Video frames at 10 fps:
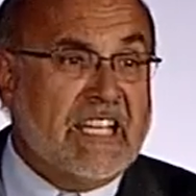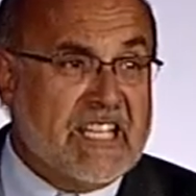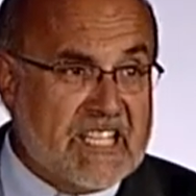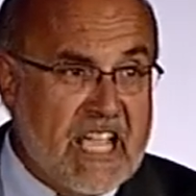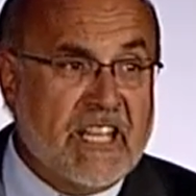
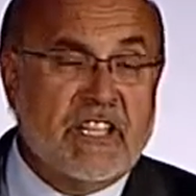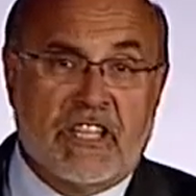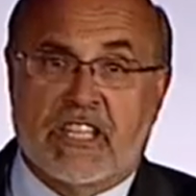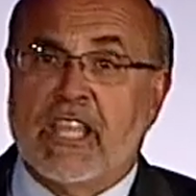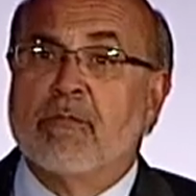
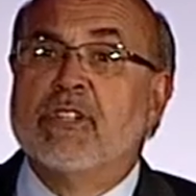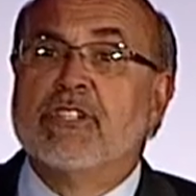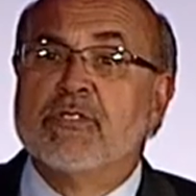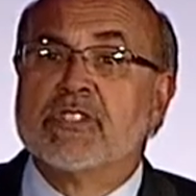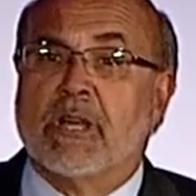decided that they
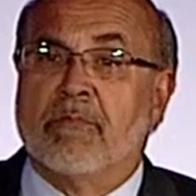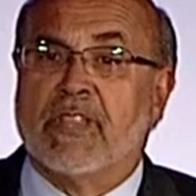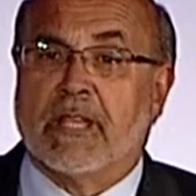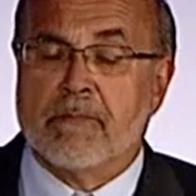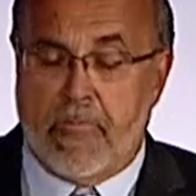would do
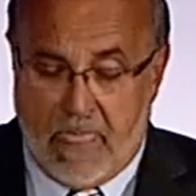something.